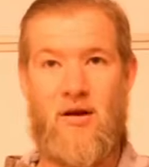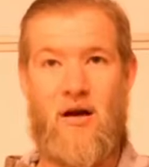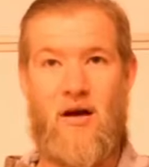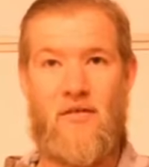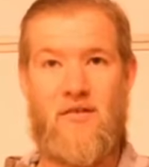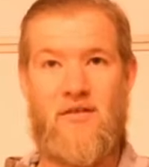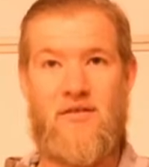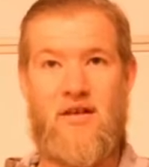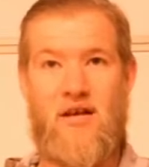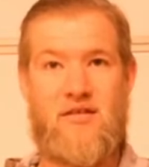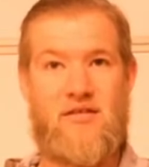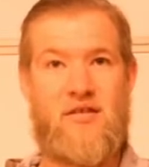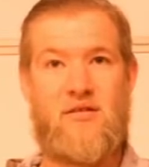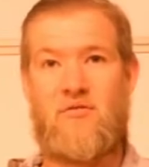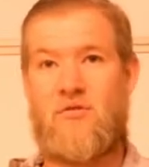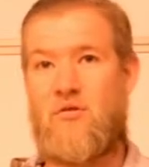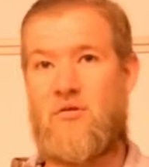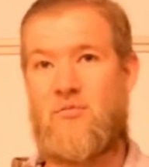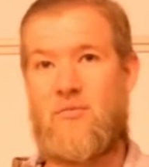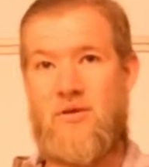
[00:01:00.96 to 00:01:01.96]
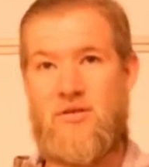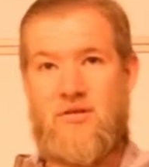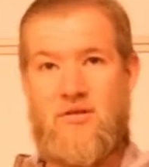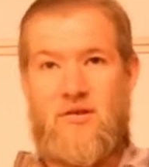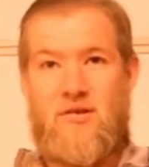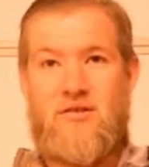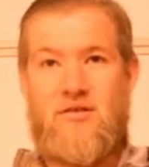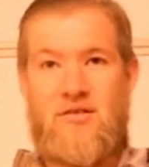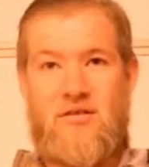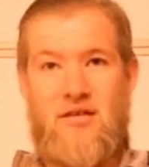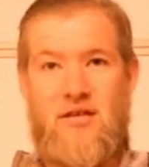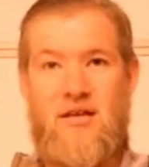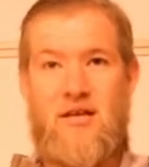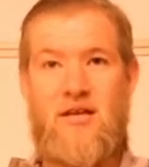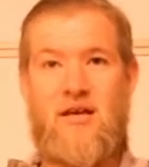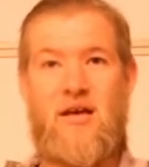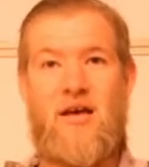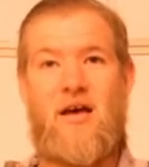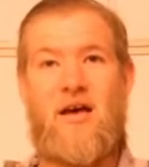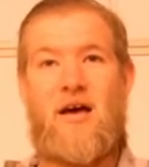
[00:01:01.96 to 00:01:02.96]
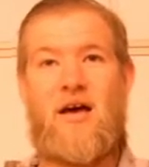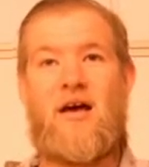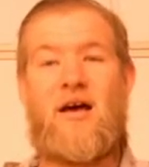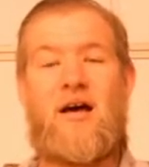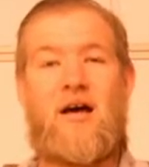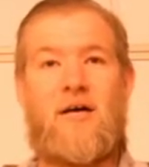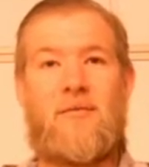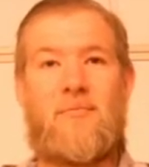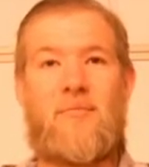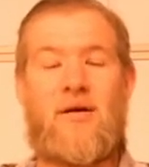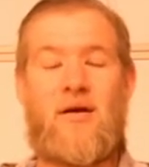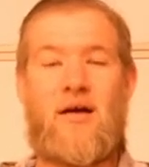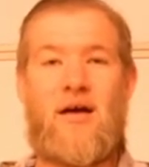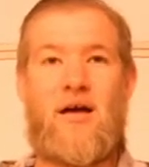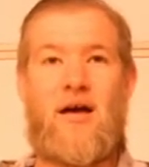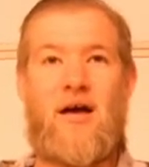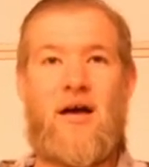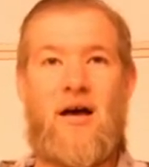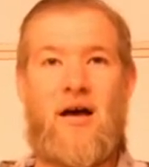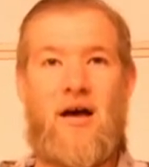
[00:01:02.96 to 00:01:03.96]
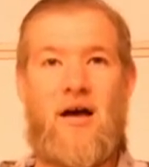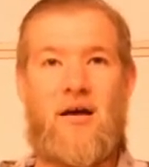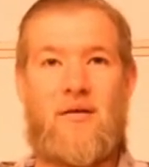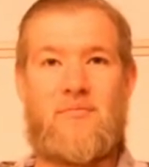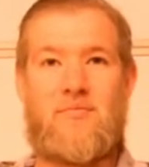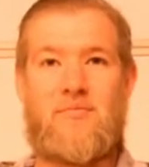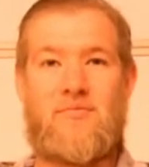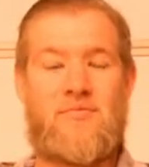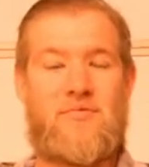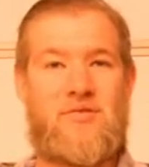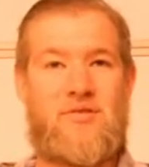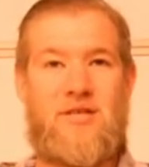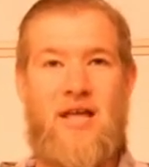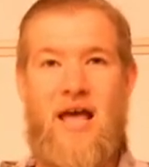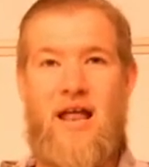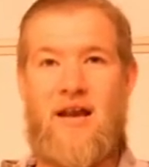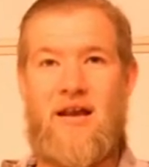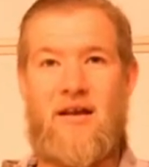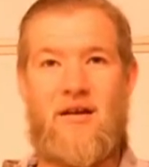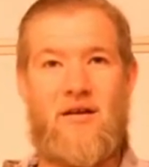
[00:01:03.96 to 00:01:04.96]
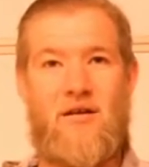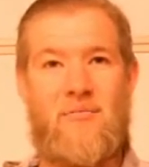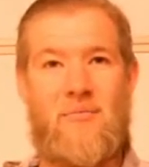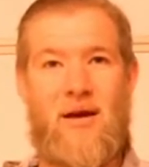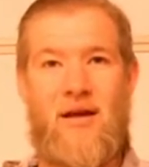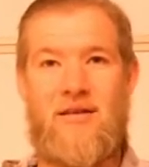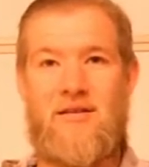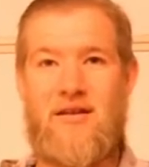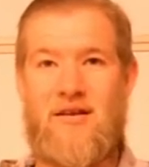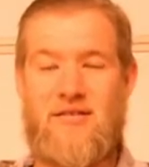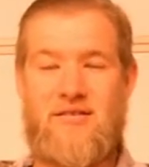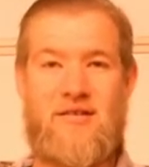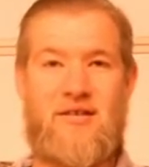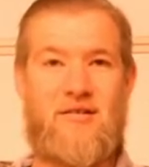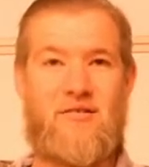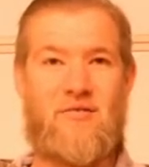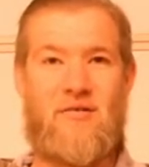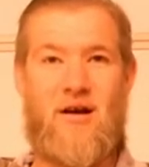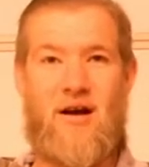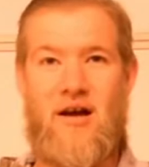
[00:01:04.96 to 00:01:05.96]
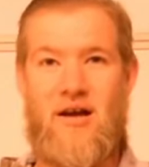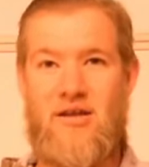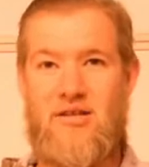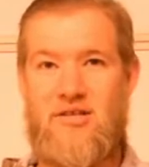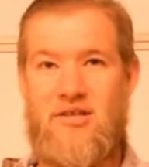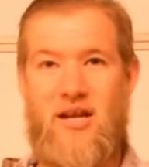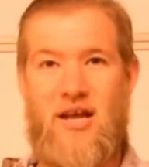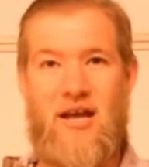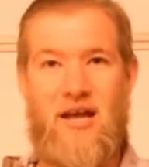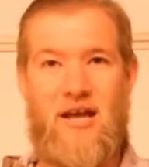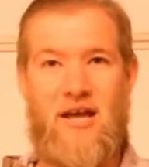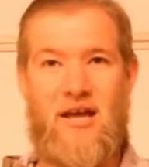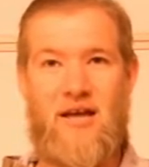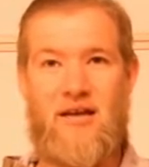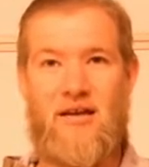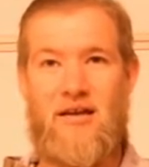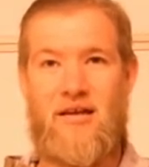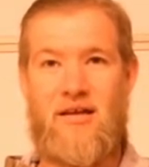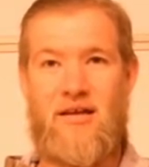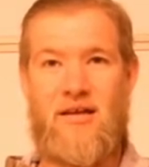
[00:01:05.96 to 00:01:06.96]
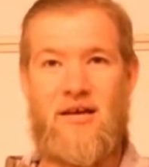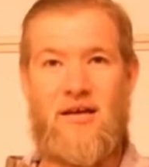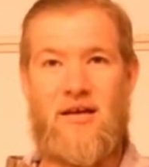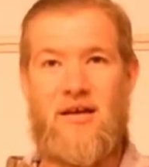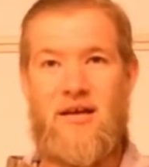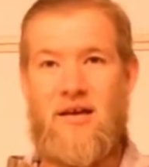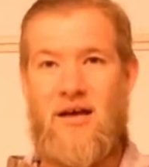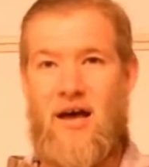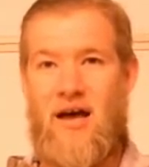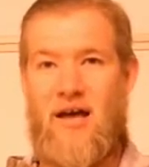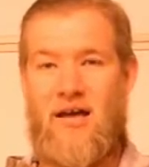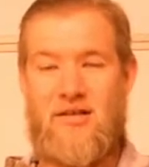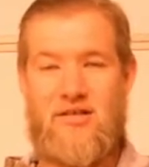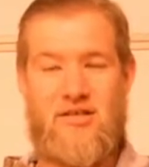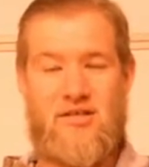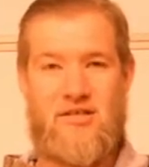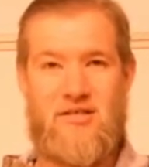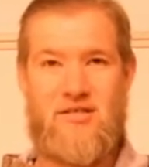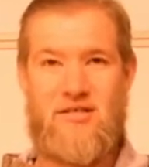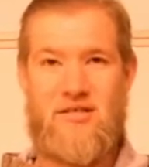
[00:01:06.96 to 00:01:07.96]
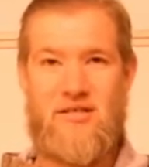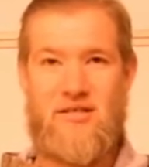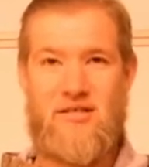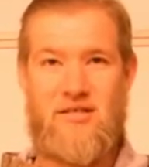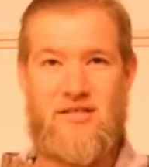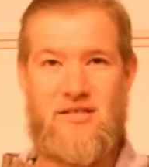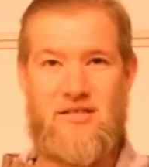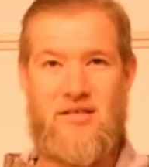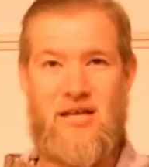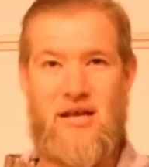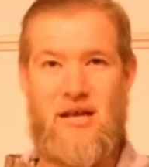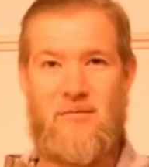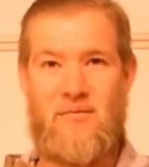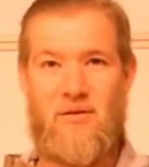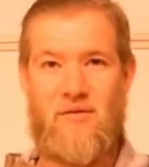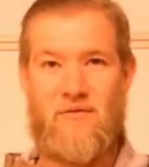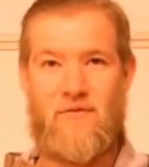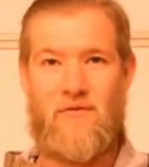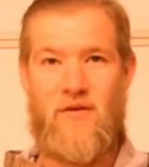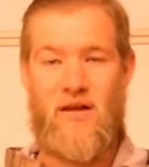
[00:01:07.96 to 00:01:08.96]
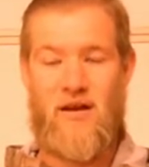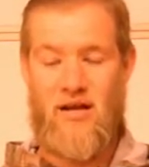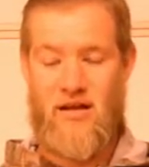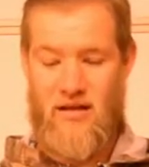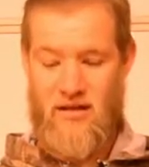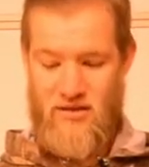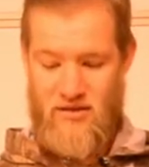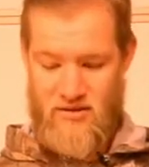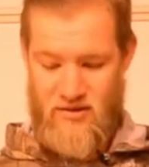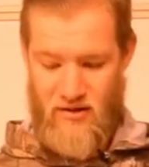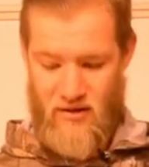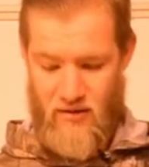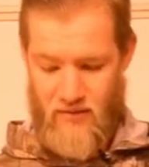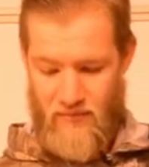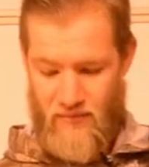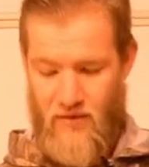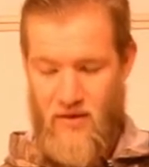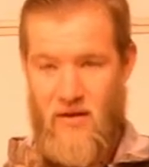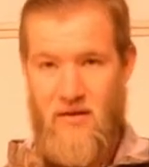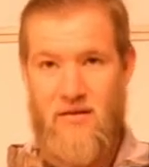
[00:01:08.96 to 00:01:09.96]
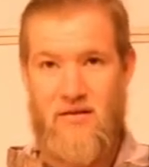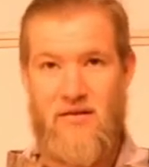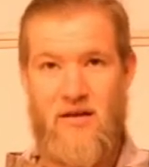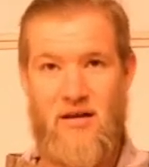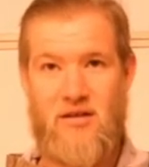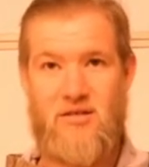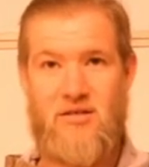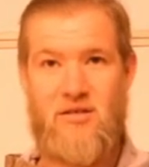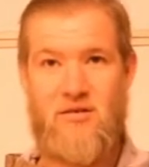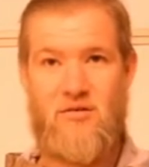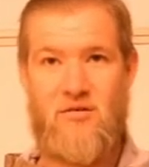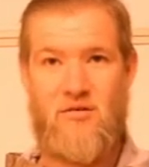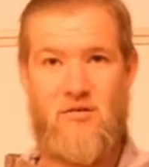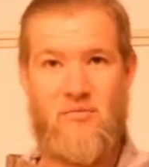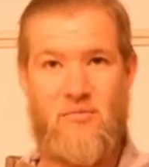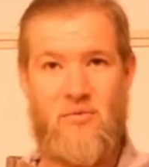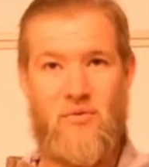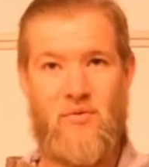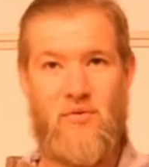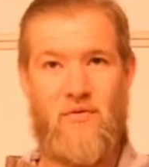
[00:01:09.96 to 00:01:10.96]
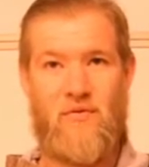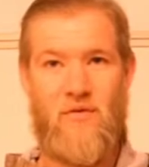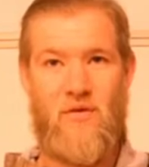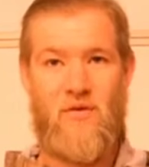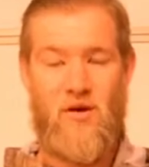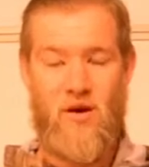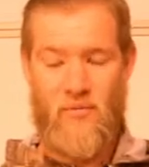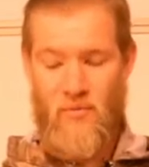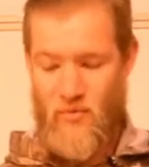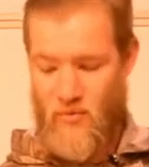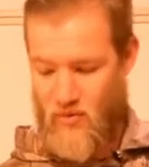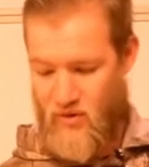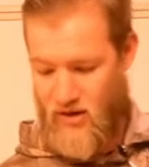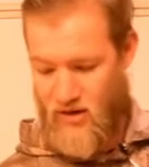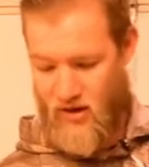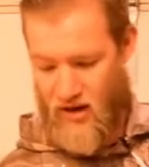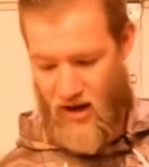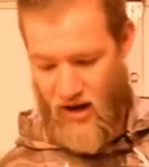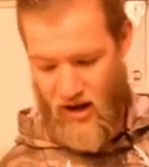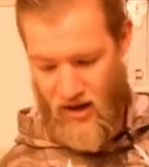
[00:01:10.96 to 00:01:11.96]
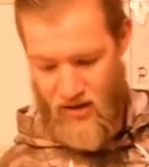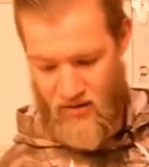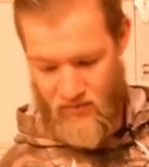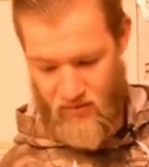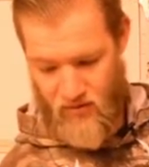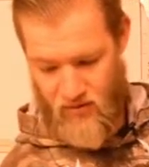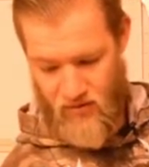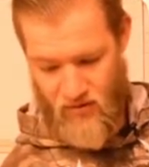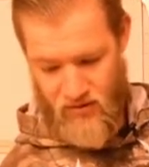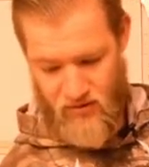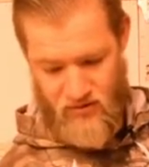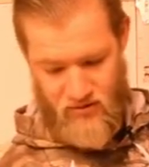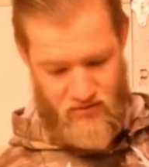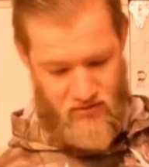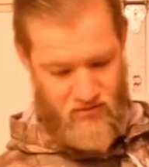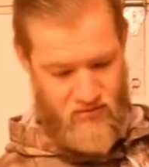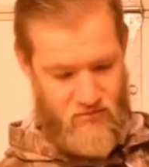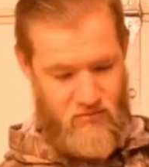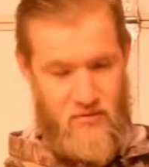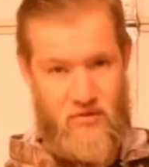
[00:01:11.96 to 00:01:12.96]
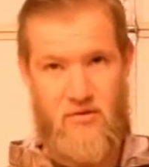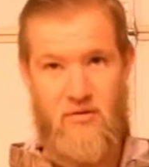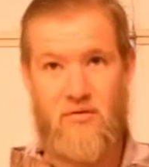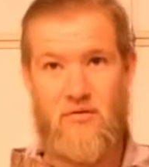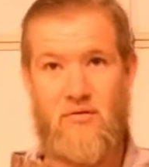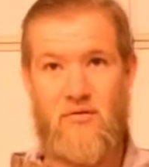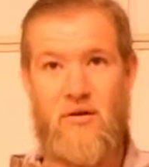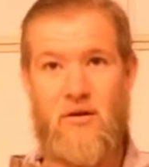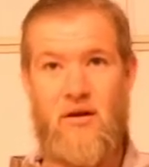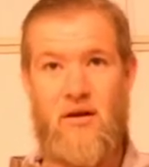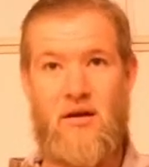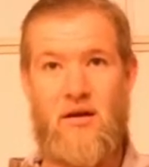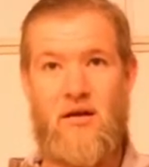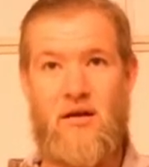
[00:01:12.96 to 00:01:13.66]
to call it the Dusty Room. As you can see, I'm standing here in my dusty garage, and it just seemed fitting. So, Dusty Room, review number one, I am going to do